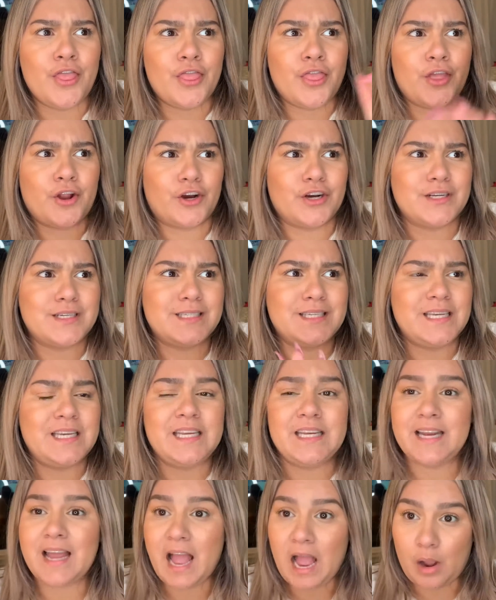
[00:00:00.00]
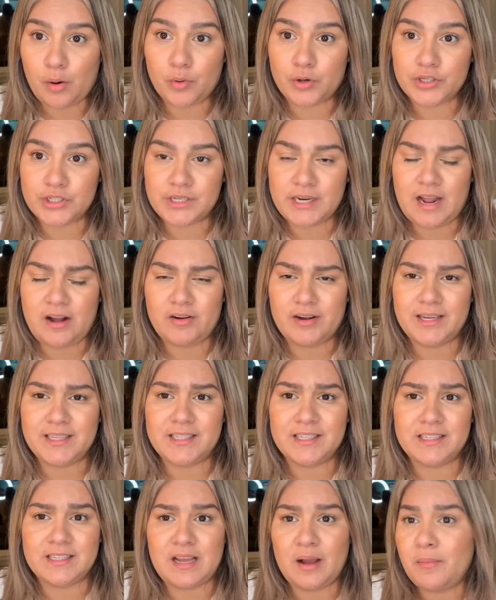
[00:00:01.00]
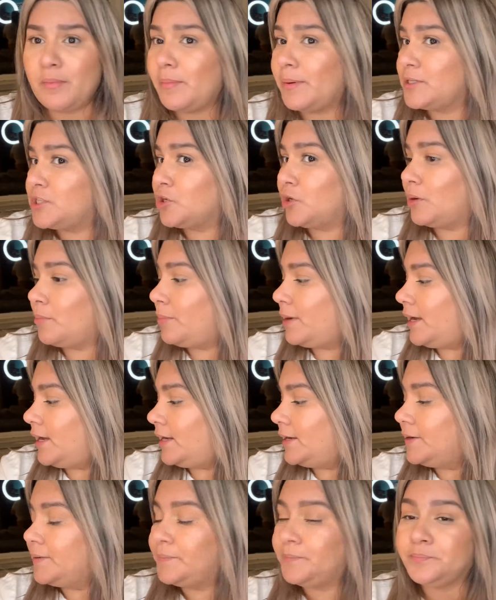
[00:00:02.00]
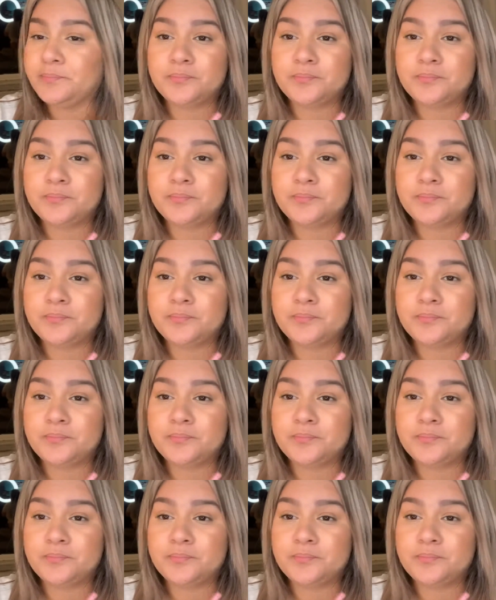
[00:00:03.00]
13 hours now because I'm about to go to bed